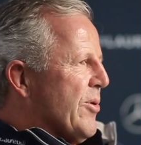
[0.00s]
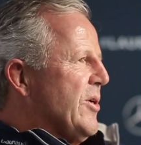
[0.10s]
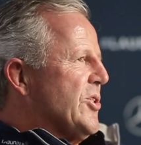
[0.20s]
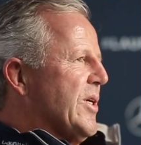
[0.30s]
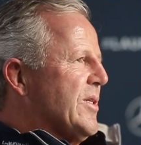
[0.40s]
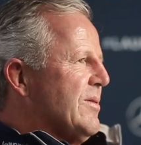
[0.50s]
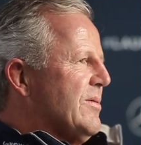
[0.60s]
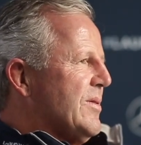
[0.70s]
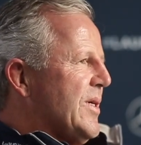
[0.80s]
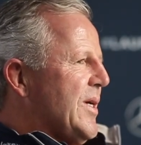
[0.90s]
a project?
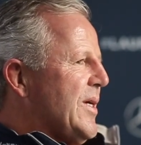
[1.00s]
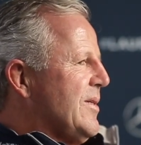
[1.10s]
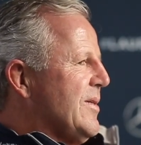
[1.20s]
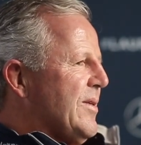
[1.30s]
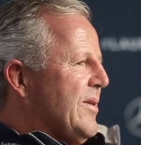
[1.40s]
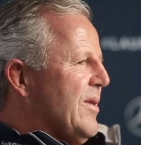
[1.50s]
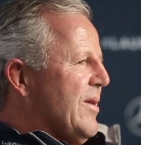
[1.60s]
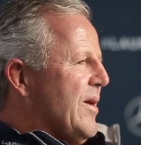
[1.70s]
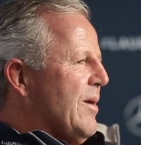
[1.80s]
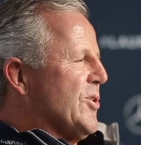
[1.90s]
And
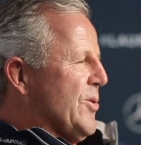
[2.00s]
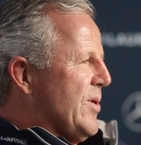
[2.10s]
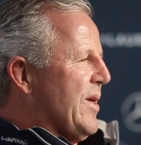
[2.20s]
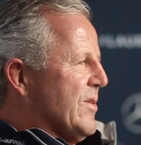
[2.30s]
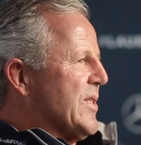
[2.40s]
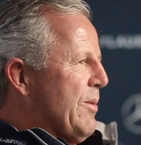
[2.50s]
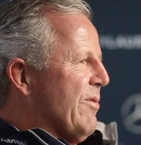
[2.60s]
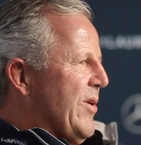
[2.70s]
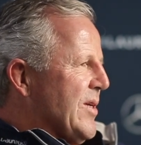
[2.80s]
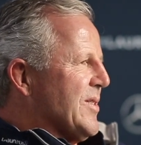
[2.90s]
I'm sure it'll have the same
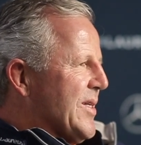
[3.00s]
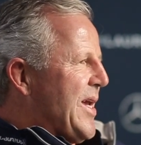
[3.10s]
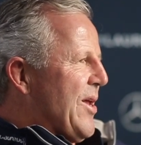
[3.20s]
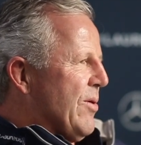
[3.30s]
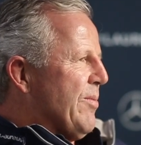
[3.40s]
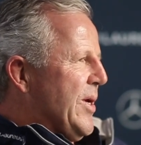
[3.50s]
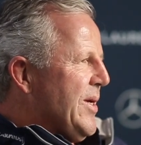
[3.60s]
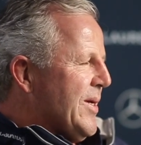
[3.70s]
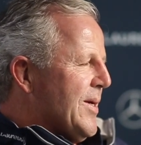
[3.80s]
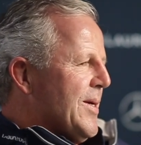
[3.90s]
effect as it had on me,
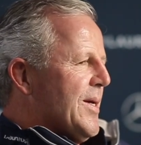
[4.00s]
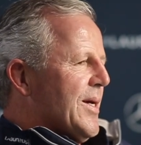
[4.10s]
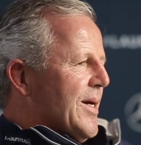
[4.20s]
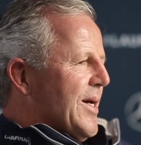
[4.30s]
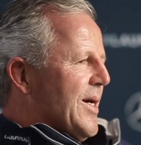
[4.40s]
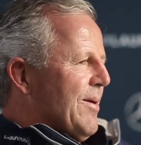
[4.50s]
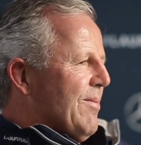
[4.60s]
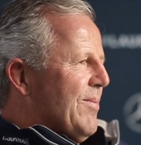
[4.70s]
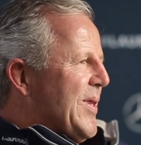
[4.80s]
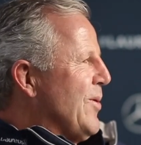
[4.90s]

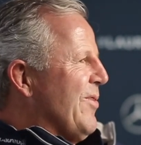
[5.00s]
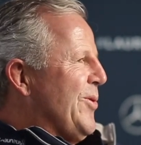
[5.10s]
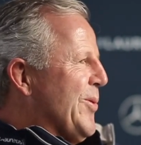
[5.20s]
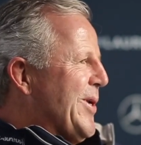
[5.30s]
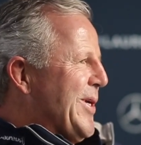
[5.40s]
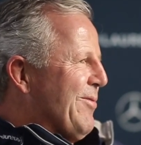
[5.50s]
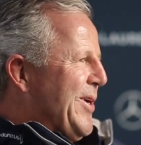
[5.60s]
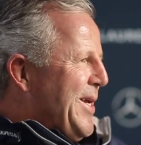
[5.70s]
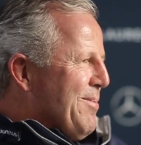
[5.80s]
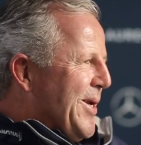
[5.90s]
that if you're going to give
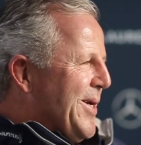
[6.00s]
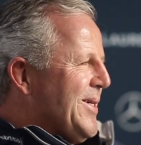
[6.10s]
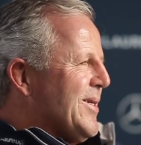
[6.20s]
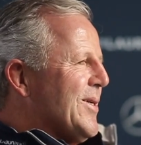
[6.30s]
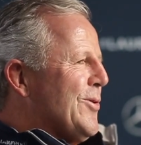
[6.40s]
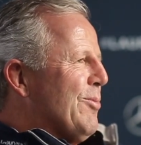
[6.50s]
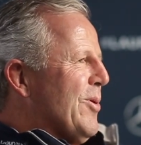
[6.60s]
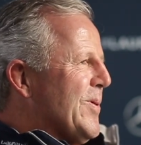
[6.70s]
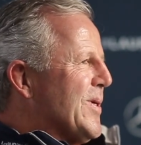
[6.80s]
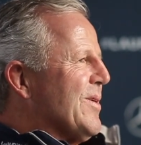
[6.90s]
any money, you'll
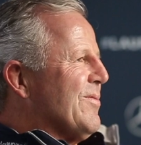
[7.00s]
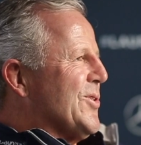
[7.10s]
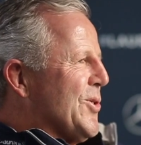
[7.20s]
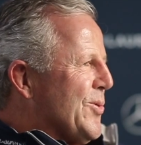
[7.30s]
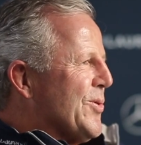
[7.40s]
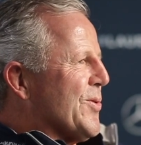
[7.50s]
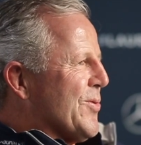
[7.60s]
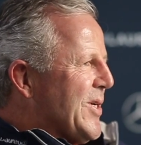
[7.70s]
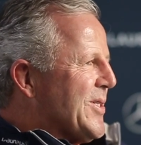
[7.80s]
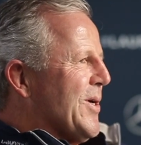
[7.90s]
probably give two or
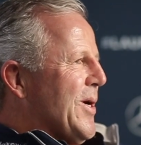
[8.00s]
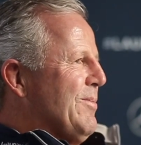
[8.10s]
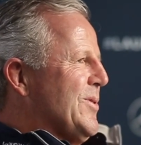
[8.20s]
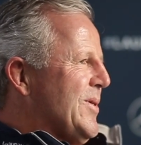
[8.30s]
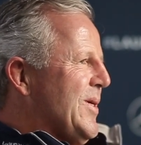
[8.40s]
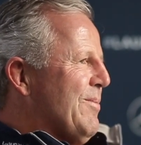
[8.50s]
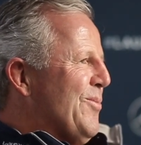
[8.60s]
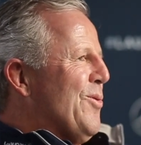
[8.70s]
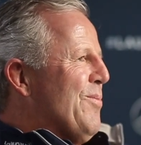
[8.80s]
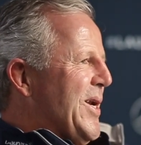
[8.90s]
three times
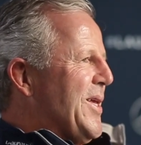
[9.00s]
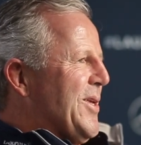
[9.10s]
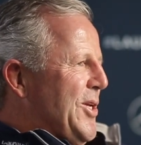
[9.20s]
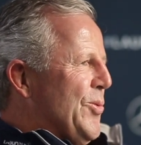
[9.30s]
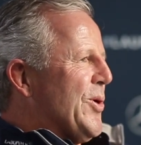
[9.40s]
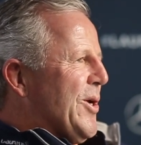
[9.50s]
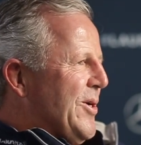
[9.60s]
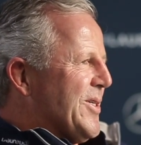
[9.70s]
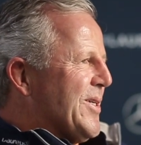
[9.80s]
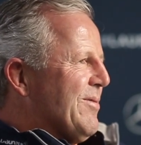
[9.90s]
more money than you were
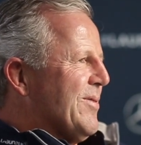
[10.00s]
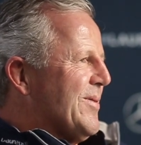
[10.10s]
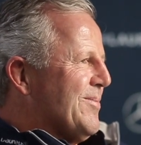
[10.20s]
going to give.